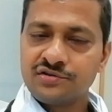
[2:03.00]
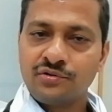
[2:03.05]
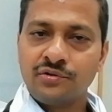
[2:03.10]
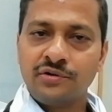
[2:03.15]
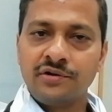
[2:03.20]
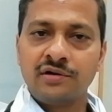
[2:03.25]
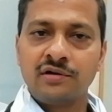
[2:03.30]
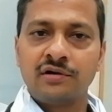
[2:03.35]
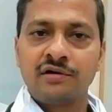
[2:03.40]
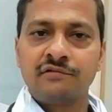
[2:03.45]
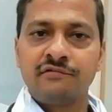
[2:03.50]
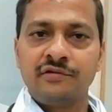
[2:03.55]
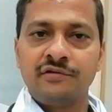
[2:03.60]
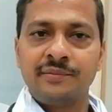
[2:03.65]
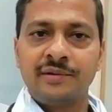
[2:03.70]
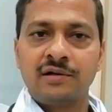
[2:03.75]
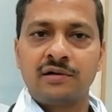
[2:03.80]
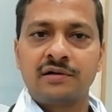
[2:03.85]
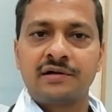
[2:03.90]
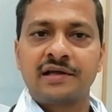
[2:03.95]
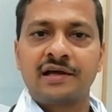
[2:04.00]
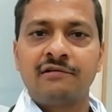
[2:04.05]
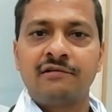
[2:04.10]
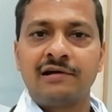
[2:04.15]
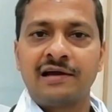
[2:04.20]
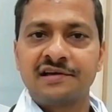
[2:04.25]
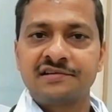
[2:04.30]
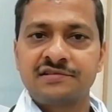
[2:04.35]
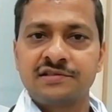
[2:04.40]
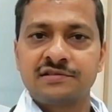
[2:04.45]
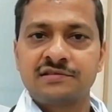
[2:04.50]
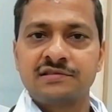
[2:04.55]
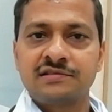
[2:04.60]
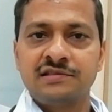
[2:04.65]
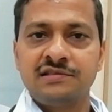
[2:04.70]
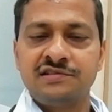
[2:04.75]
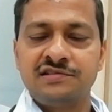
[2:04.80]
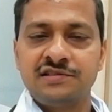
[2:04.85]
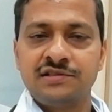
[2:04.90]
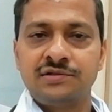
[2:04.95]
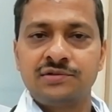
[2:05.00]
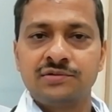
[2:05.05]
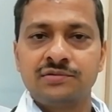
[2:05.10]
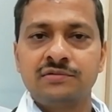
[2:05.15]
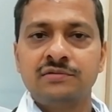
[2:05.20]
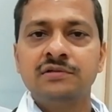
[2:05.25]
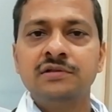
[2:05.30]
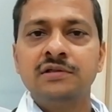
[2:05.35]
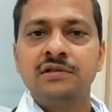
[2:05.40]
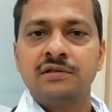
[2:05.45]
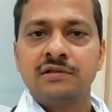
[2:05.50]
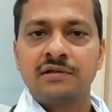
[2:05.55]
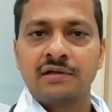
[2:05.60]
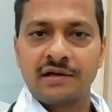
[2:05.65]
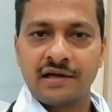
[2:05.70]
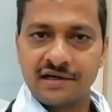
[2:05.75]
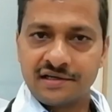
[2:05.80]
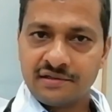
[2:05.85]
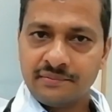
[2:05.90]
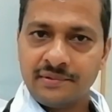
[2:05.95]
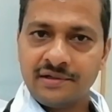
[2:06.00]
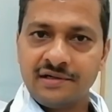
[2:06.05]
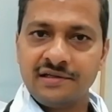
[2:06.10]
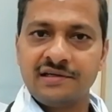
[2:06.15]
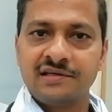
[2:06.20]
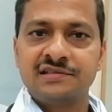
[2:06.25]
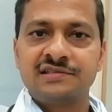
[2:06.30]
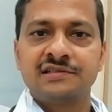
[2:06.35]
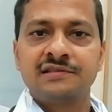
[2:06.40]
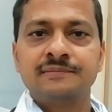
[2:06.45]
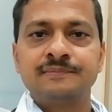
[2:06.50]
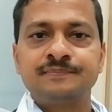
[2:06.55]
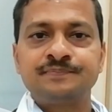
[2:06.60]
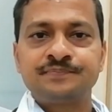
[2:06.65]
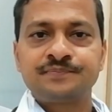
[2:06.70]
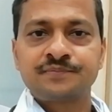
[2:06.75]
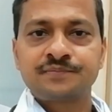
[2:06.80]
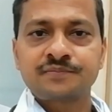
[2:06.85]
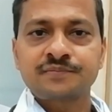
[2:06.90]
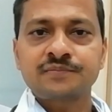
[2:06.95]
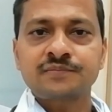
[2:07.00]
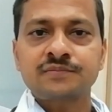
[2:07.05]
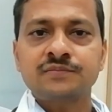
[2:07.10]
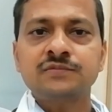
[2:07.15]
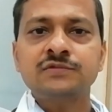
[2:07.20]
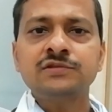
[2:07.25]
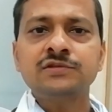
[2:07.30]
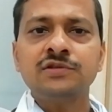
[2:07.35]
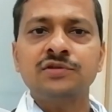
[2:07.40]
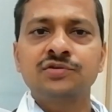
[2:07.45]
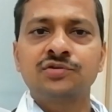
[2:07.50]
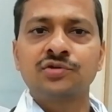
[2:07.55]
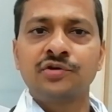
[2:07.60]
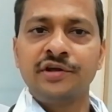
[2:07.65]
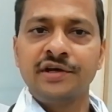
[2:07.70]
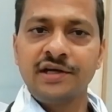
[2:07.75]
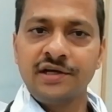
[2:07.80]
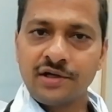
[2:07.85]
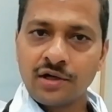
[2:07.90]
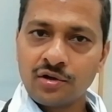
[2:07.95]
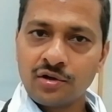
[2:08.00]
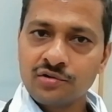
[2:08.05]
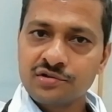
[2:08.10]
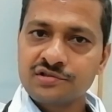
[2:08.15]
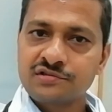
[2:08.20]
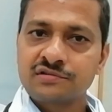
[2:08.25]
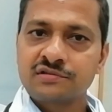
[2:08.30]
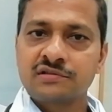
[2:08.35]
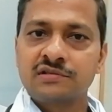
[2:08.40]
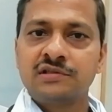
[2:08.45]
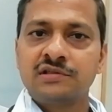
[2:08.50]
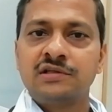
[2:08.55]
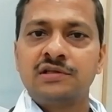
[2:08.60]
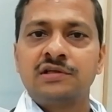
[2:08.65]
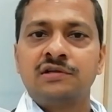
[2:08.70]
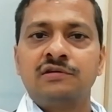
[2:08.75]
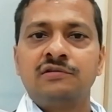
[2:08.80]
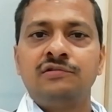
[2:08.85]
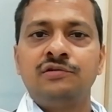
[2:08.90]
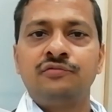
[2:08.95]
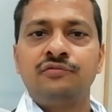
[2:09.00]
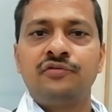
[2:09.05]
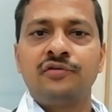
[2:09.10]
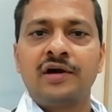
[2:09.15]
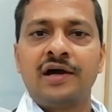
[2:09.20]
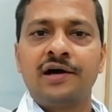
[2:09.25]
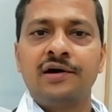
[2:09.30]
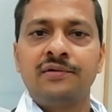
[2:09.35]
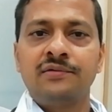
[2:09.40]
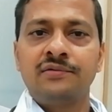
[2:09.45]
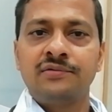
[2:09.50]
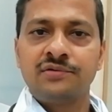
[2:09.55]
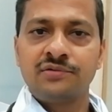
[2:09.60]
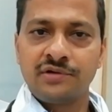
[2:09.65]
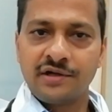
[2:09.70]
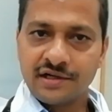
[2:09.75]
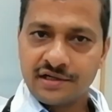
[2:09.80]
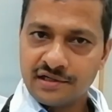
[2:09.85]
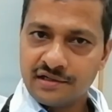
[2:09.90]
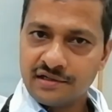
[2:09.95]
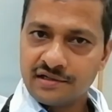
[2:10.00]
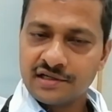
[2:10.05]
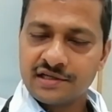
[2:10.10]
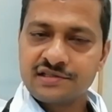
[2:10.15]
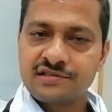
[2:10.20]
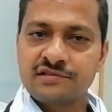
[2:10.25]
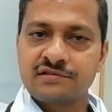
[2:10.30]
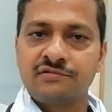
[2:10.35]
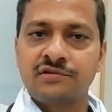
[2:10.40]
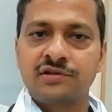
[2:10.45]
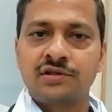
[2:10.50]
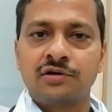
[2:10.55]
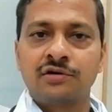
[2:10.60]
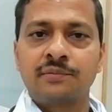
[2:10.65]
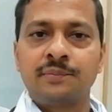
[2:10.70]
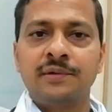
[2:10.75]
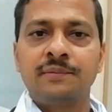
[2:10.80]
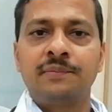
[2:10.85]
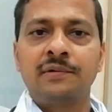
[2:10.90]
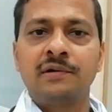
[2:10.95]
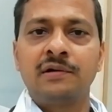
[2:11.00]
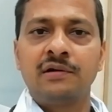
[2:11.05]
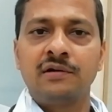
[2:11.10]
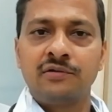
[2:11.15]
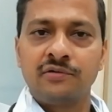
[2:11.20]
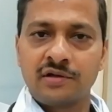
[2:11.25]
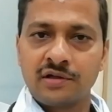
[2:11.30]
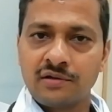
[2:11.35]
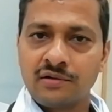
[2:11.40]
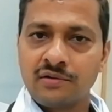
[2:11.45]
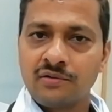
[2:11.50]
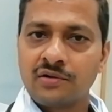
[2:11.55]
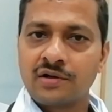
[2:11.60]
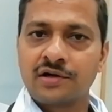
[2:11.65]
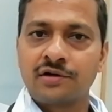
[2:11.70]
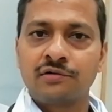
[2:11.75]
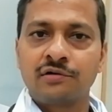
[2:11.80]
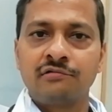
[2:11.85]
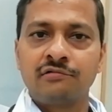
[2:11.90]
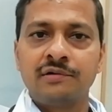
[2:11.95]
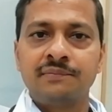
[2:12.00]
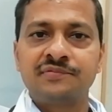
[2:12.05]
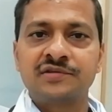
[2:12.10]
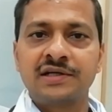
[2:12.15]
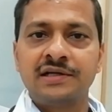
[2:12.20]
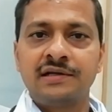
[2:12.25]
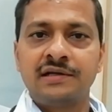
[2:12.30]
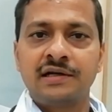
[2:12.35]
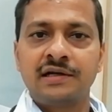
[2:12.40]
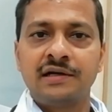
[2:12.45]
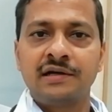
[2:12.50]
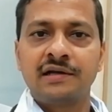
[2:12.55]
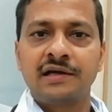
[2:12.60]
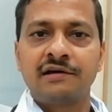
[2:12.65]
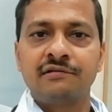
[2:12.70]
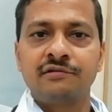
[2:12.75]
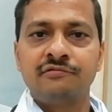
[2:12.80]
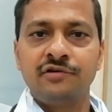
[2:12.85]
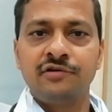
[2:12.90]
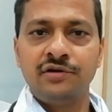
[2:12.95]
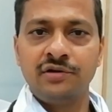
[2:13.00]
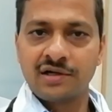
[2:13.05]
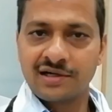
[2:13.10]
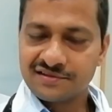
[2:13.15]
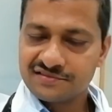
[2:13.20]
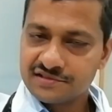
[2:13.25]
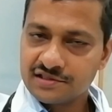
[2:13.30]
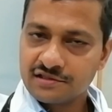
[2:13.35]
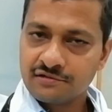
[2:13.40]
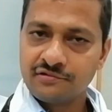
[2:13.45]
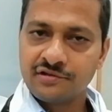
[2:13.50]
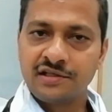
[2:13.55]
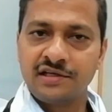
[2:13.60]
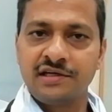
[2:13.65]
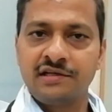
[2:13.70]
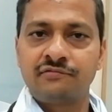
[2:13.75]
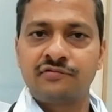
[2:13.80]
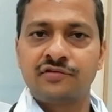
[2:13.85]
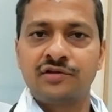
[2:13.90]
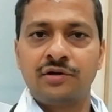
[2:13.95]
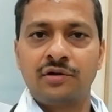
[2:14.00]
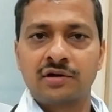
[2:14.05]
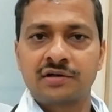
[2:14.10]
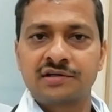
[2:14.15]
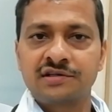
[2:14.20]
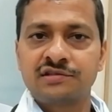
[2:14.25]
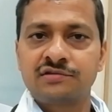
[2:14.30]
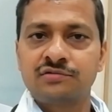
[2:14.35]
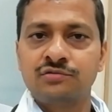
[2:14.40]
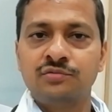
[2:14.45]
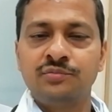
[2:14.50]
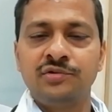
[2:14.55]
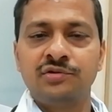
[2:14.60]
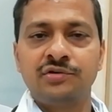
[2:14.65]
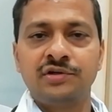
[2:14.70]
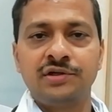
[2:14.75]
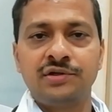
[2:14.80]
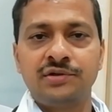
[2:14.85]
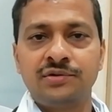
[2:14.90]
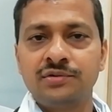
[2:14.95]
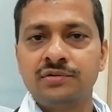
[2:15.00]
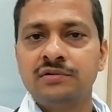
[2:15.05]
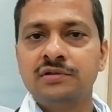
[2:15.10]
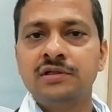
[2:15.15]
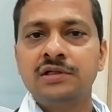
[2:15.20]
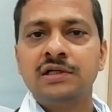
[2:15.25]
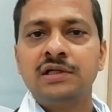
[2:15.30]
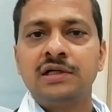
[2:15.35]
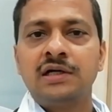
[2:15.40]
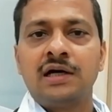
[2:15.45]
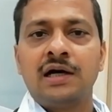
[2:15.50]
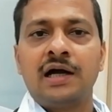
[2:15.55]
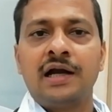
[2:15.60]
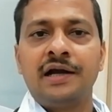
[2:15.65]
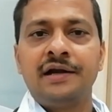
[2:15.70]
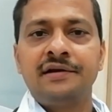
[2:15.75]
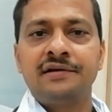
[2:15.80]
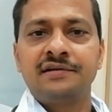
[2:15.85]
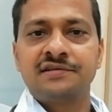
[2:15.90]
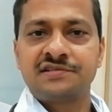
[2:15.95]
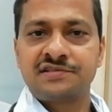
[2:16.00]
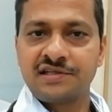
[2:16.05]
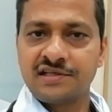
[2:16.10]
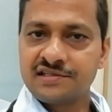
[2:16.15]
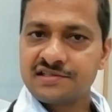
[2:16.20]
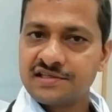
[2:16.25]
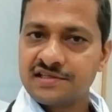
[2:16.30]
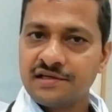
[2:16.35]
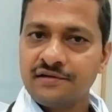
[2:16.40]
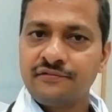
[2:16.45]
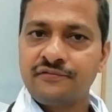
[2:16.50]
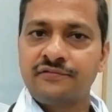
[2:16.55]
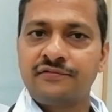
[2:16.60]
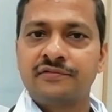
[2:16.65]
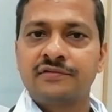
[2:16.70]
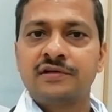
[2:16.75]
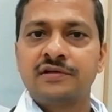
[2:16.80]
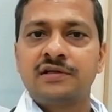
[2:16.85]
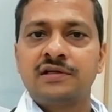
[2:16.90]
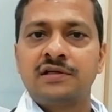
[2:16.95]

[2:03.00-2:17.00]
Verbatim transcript: is going on, we may not have access easy to get the medication. So any doubts, if you have, you get in touch with our people. You can look at our website and have a video consult with any of the doctors whom you need to. And stay safe,